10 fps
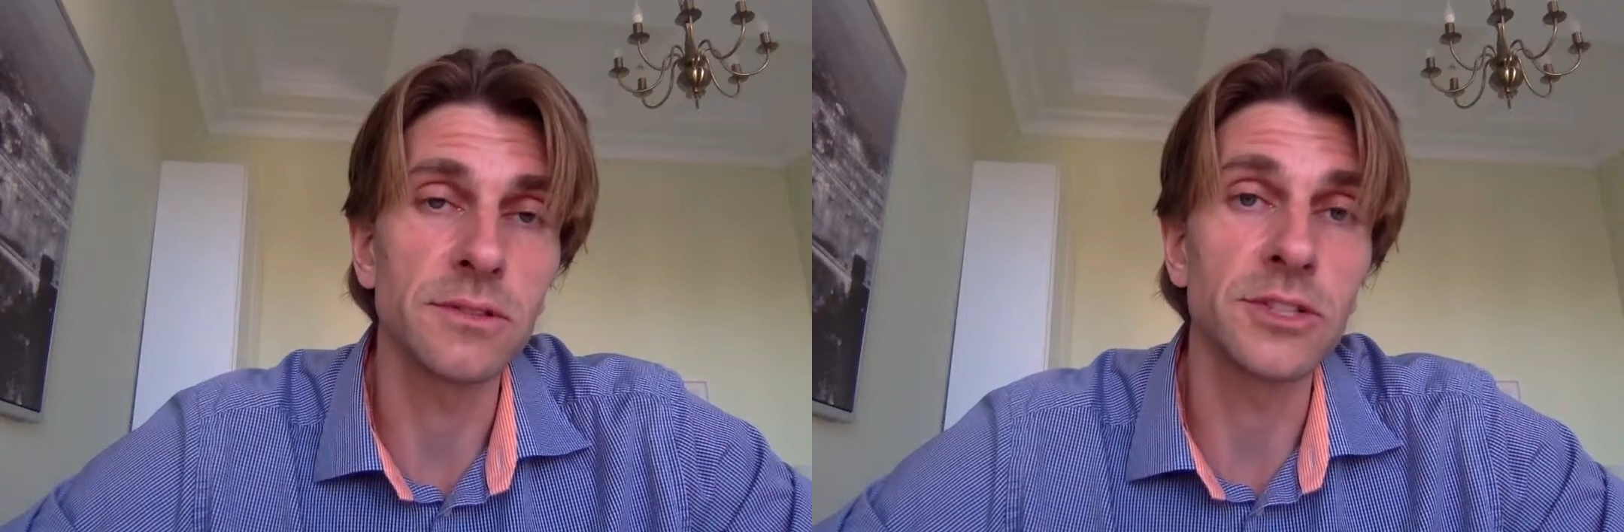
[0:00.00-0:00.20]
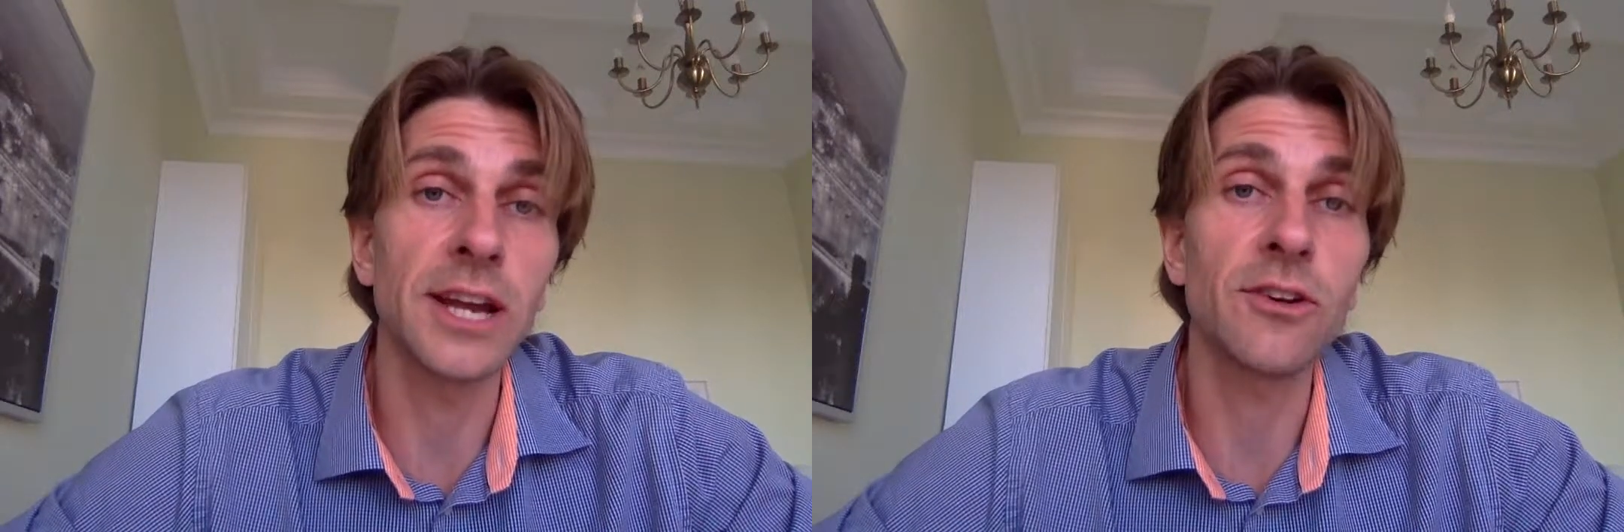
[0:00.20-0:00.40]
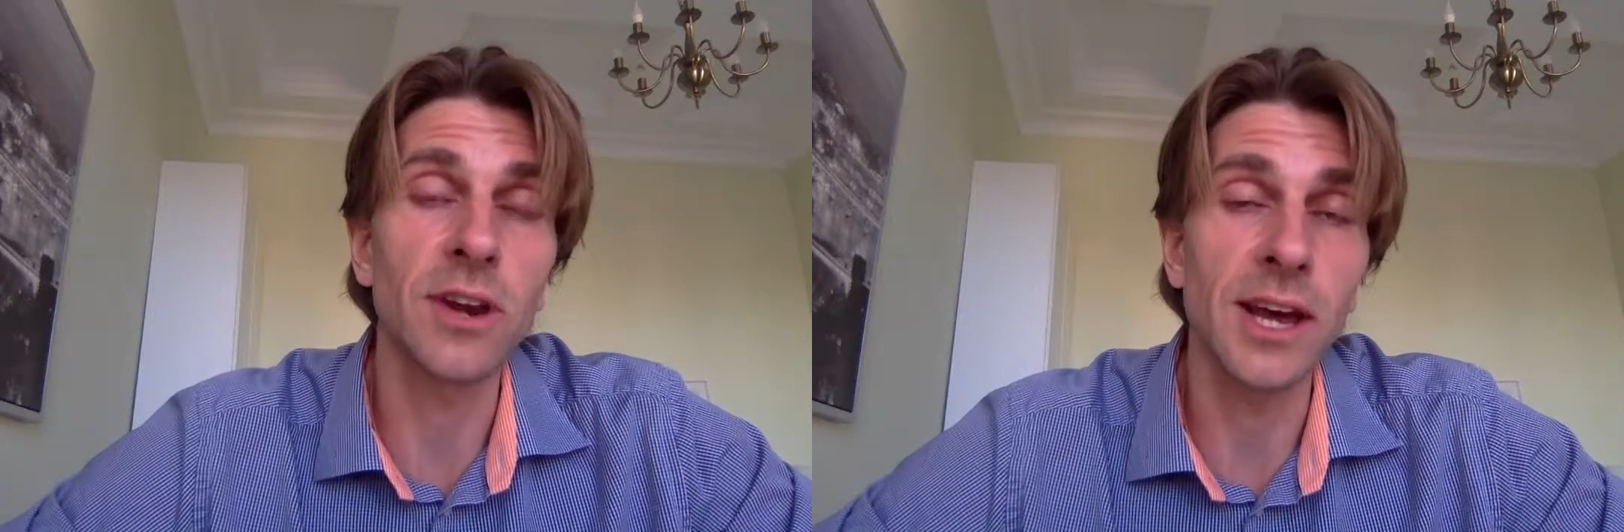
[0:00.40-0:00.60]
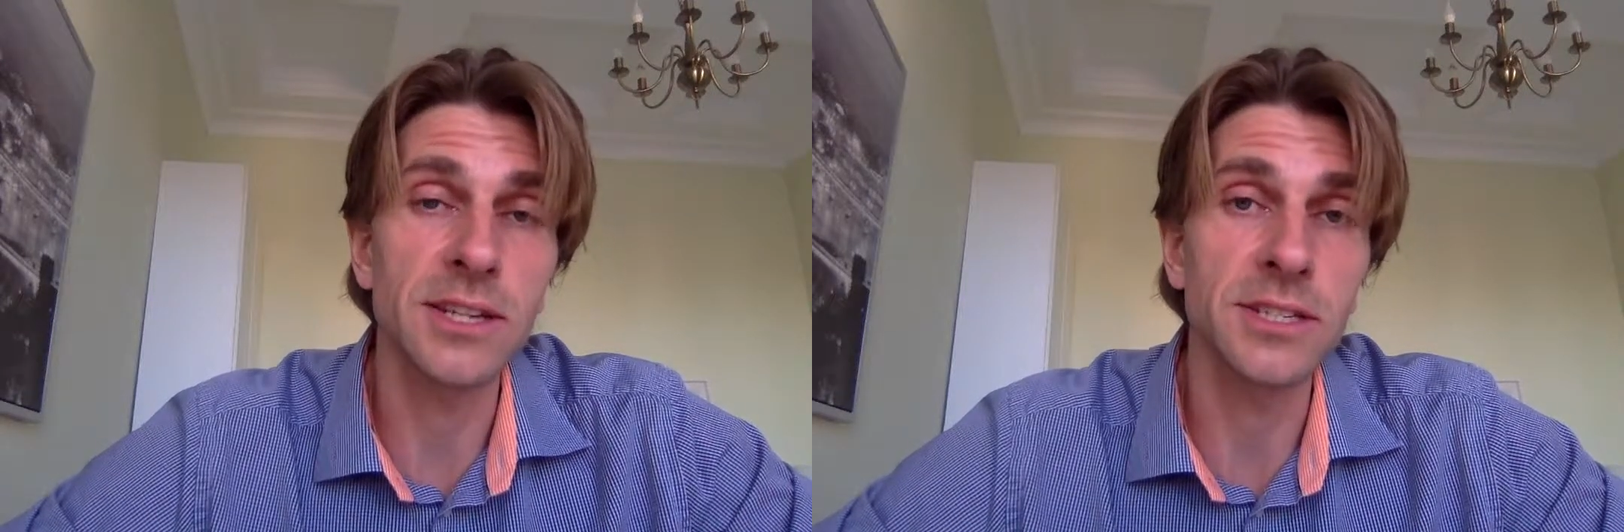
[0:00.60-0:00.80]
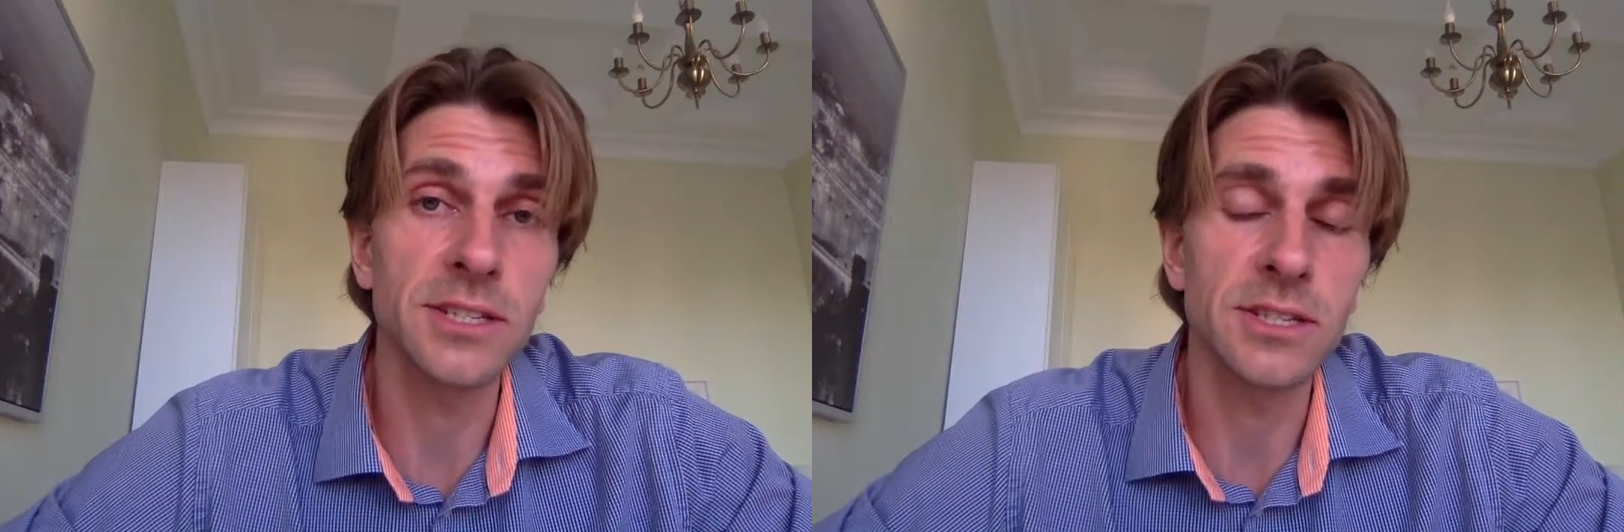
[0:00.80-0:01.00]

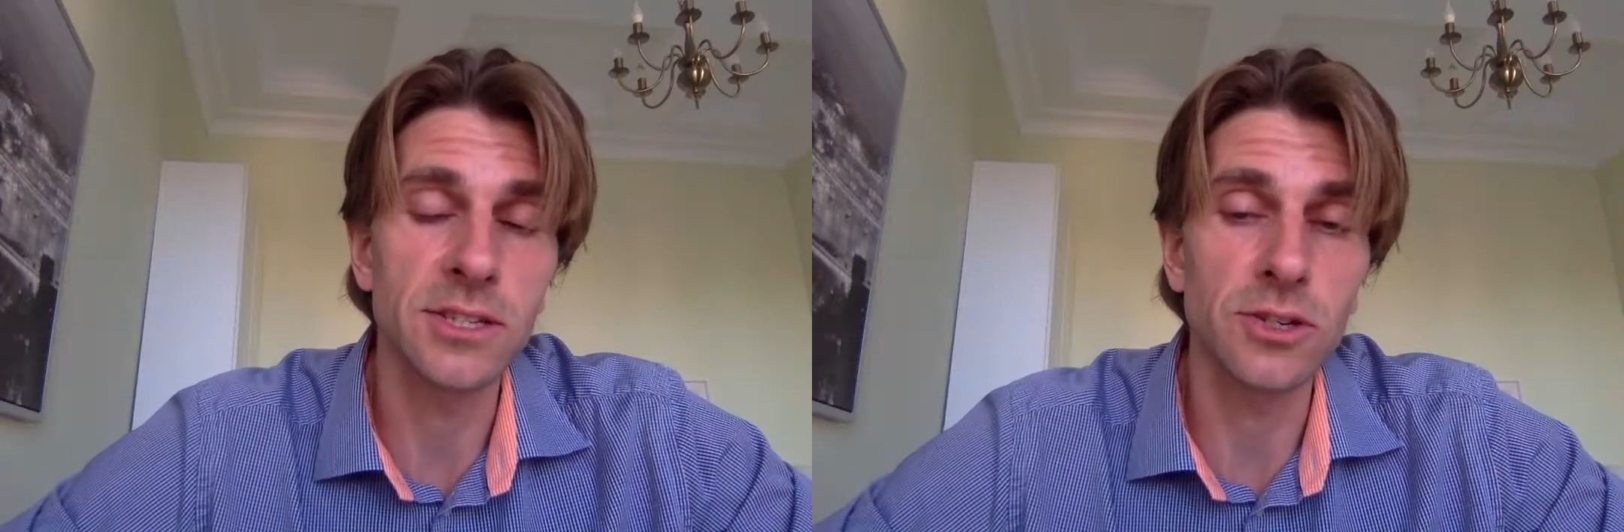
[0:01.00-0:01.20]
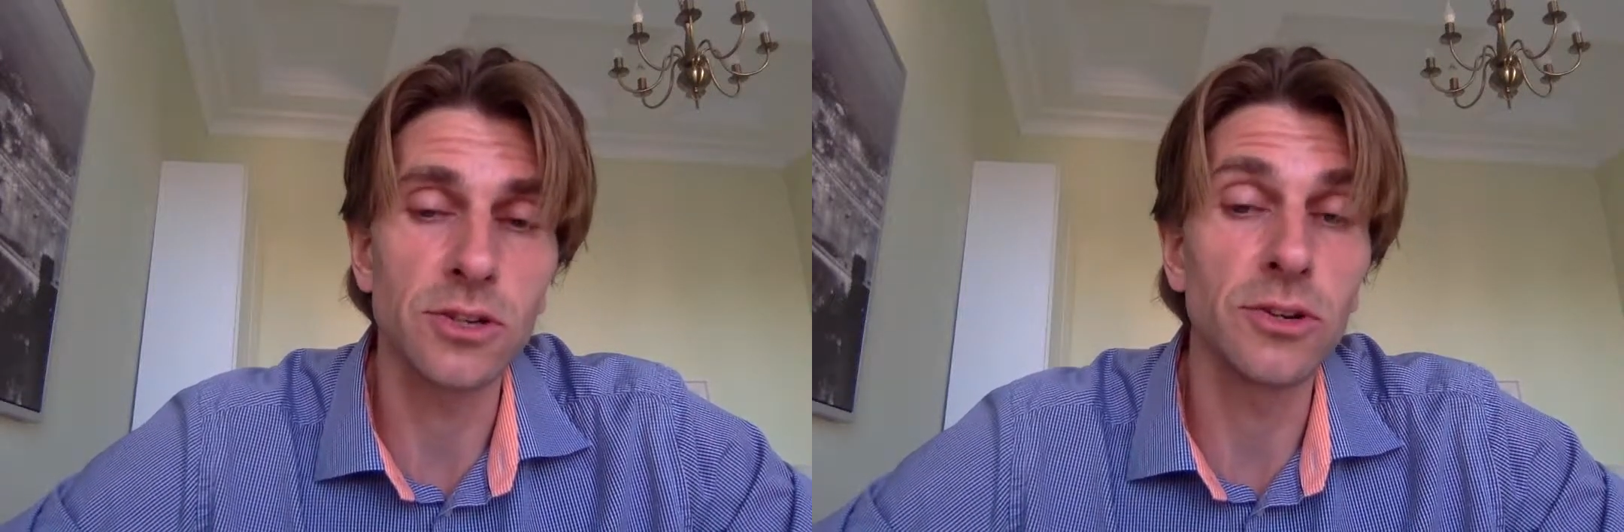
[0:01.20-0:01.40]
generalizes